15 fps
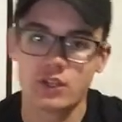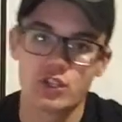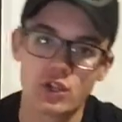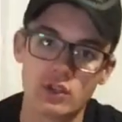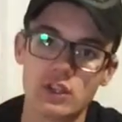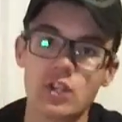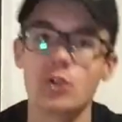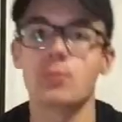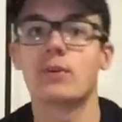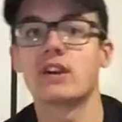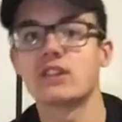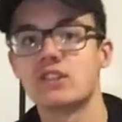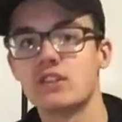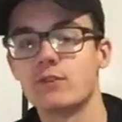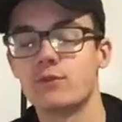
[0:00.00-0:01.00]
show little
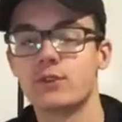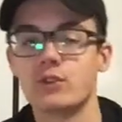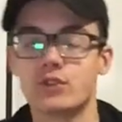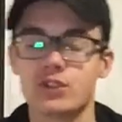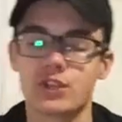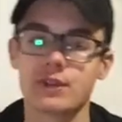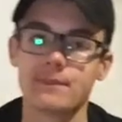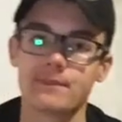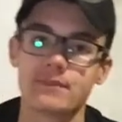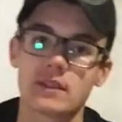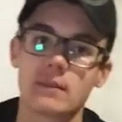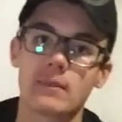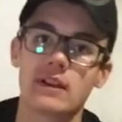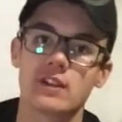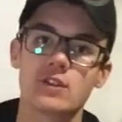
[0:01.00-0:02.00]
parts of the future.
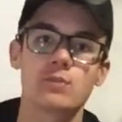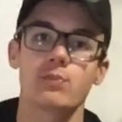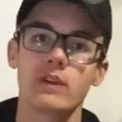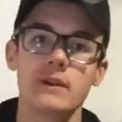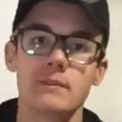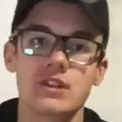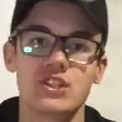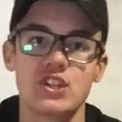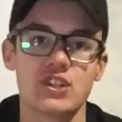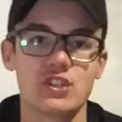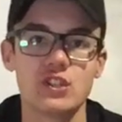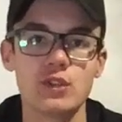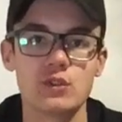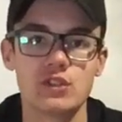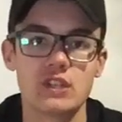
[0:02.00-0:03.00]
But it's pretty much
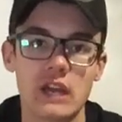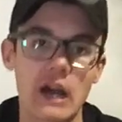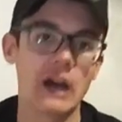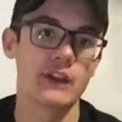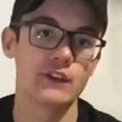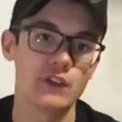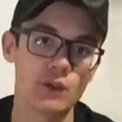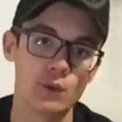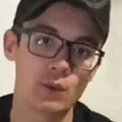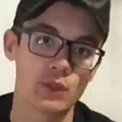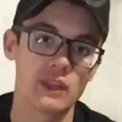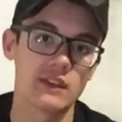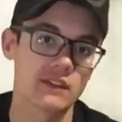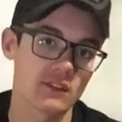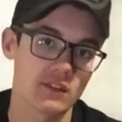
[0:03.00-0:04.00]
just used to undo
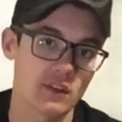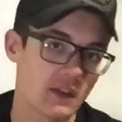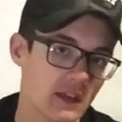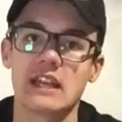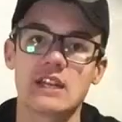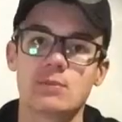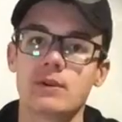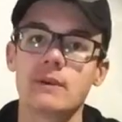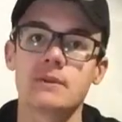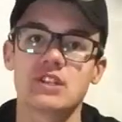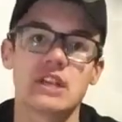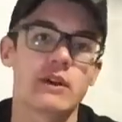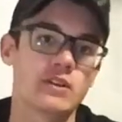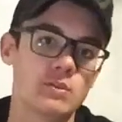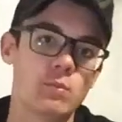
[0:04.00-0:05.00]
things. That's pretty much
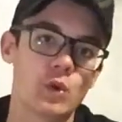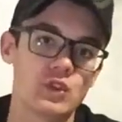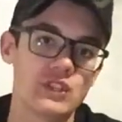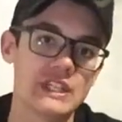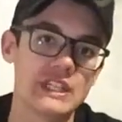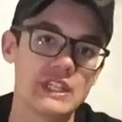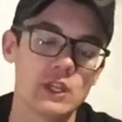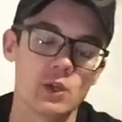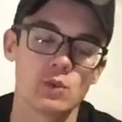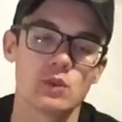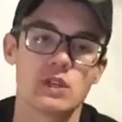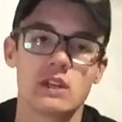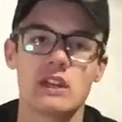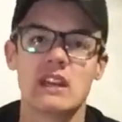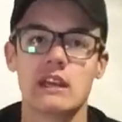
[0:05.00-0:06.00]
how it's mostly
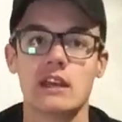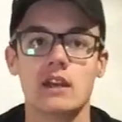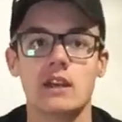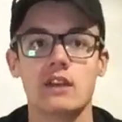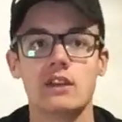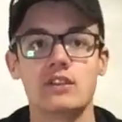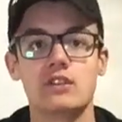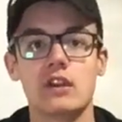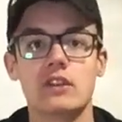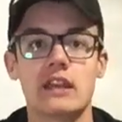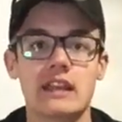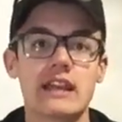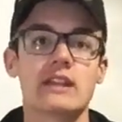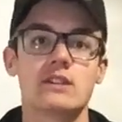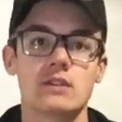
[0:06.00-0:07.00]
used. So
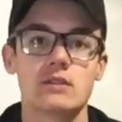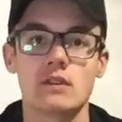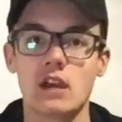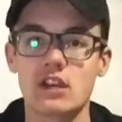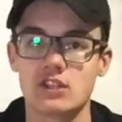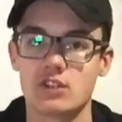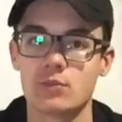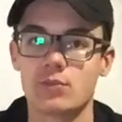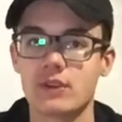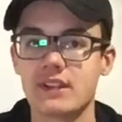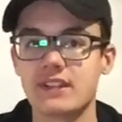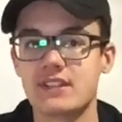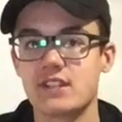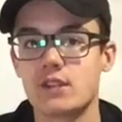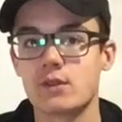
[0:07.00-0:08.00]
yeah, that's also
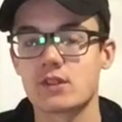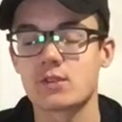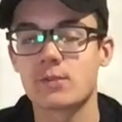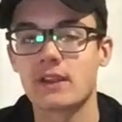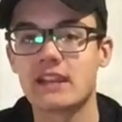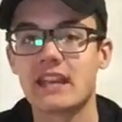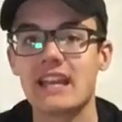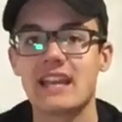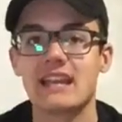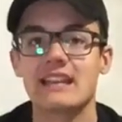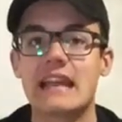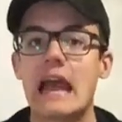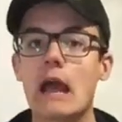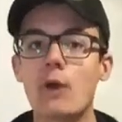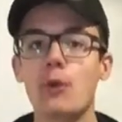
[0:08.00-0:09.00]
pretty easy to explain.
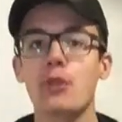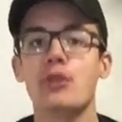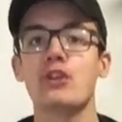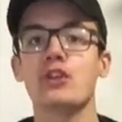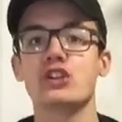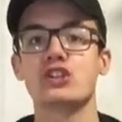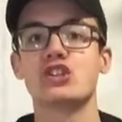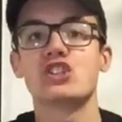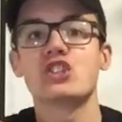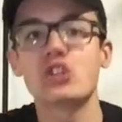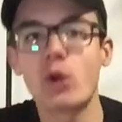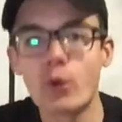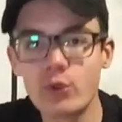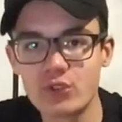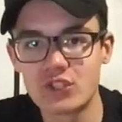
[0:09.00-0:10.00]
Now, the
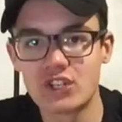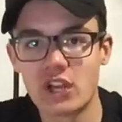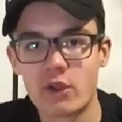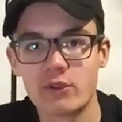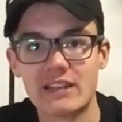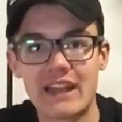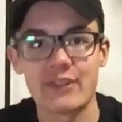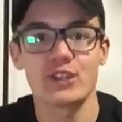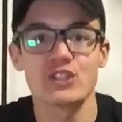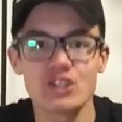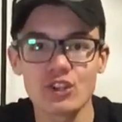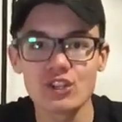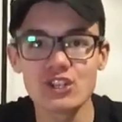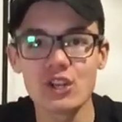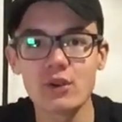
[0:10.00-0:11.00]
Soul Stone. Now, the
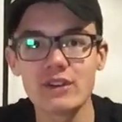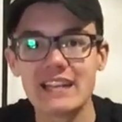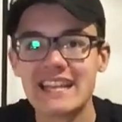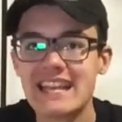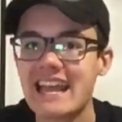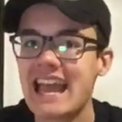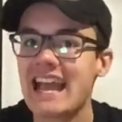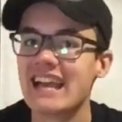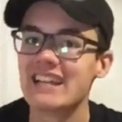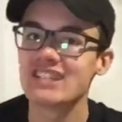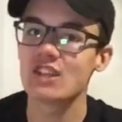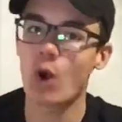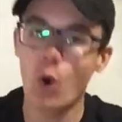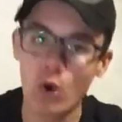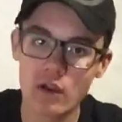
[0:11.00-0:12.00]
Soul Stone
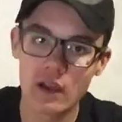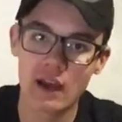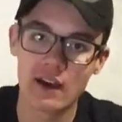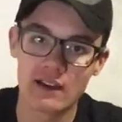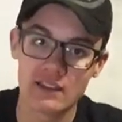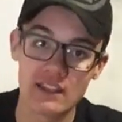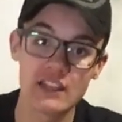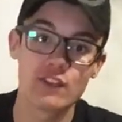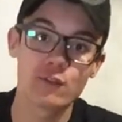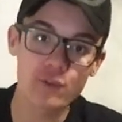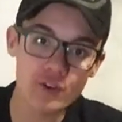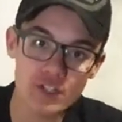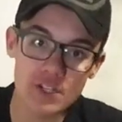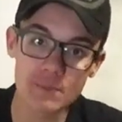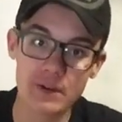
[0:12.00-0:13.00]
has, its
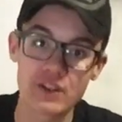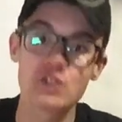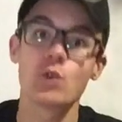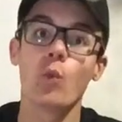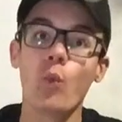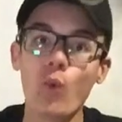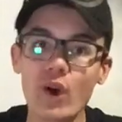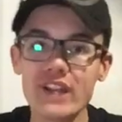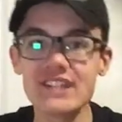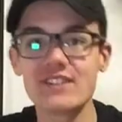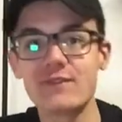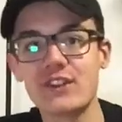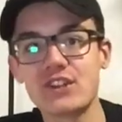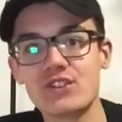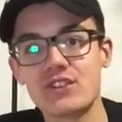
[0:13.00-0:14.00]
first appearance was
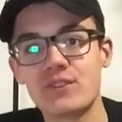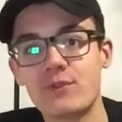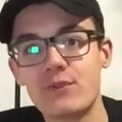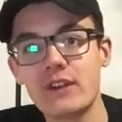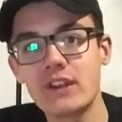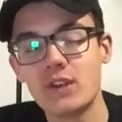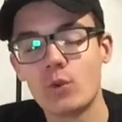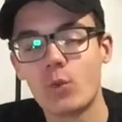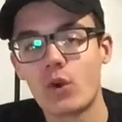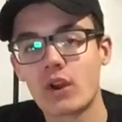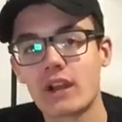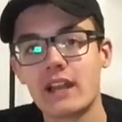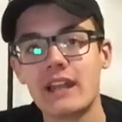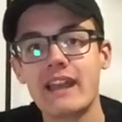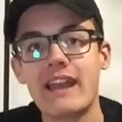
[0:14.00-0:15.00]
Avengers Infinity
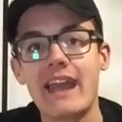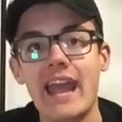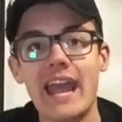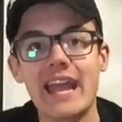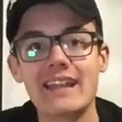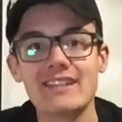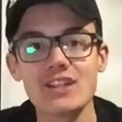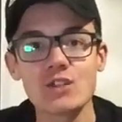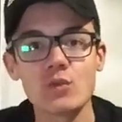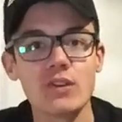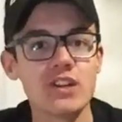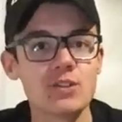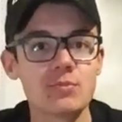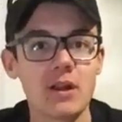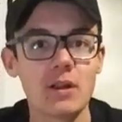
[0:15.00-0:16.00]
War. And this
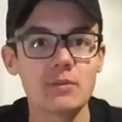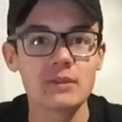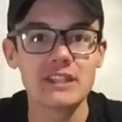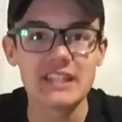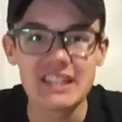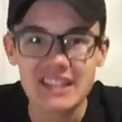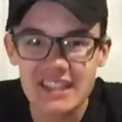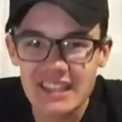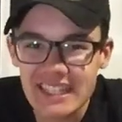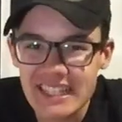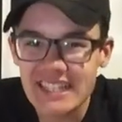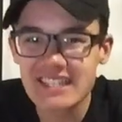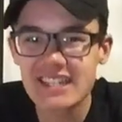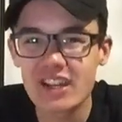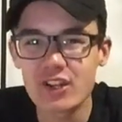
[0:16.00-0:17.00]
one is probably the
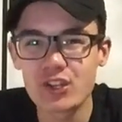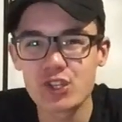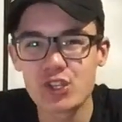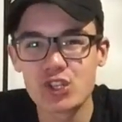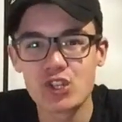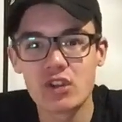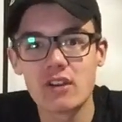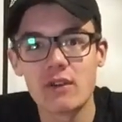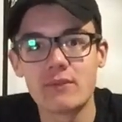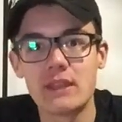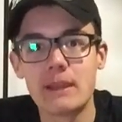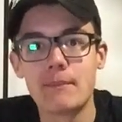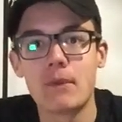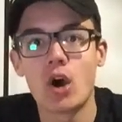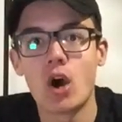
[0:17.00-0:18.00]
least understood of
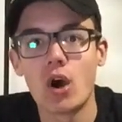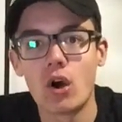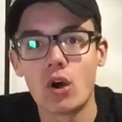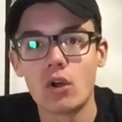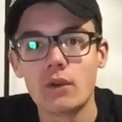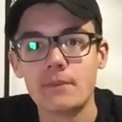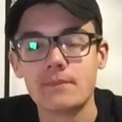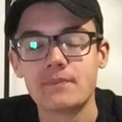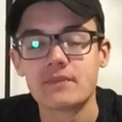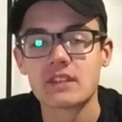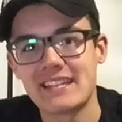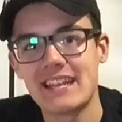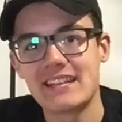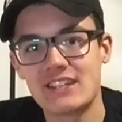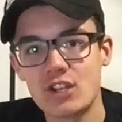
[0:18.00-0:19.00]
them all.
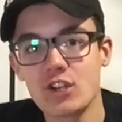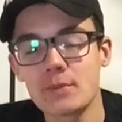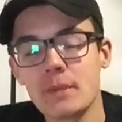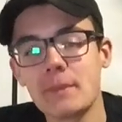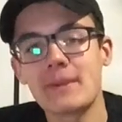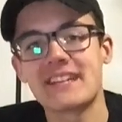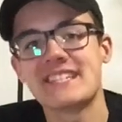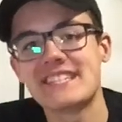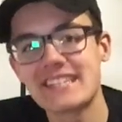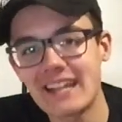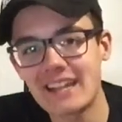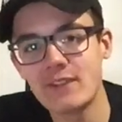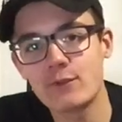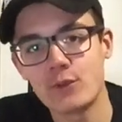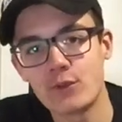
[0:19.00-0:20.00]
It took me my
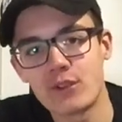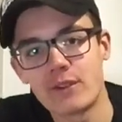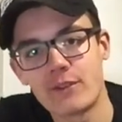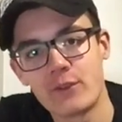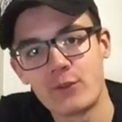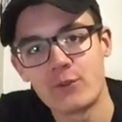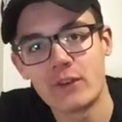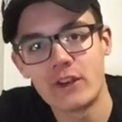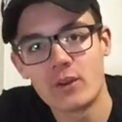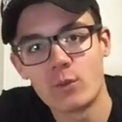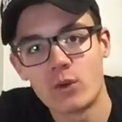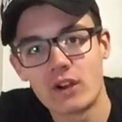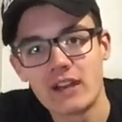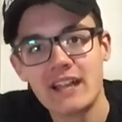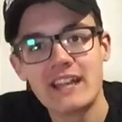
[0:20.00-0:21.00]
second viewing of Infinity
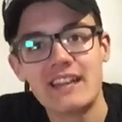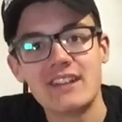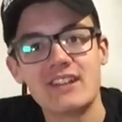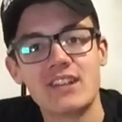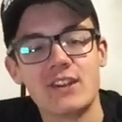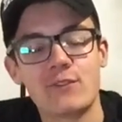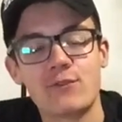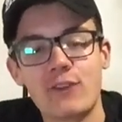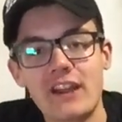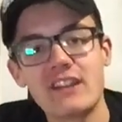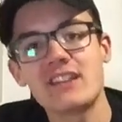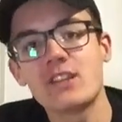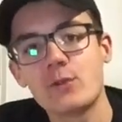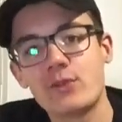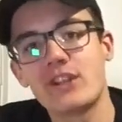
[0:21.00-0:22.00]
War to
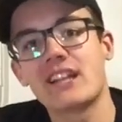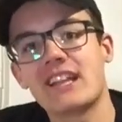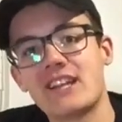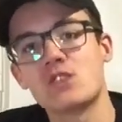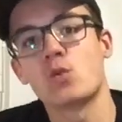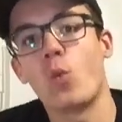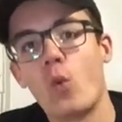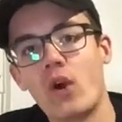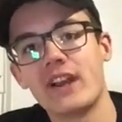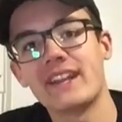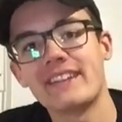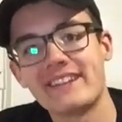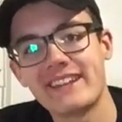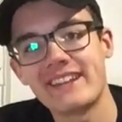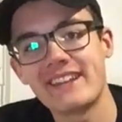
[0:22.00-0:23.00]
finally realize what
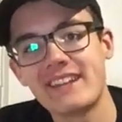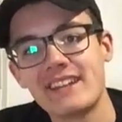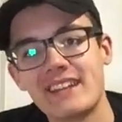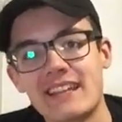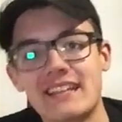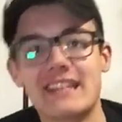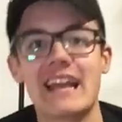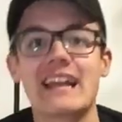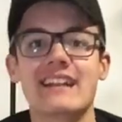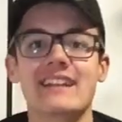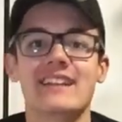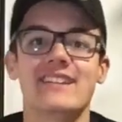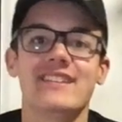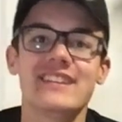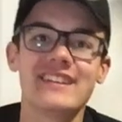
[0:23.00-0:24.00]
it did, and that
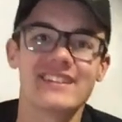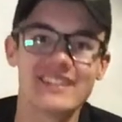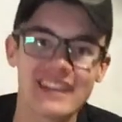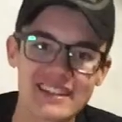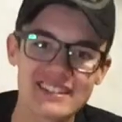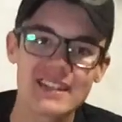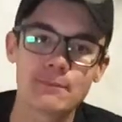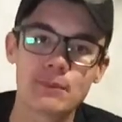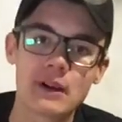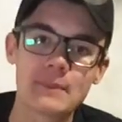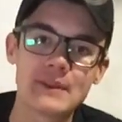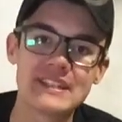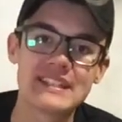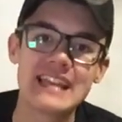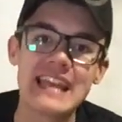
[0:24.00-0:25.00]
it's the exact same
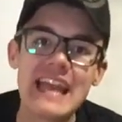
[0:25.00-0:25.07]
purpose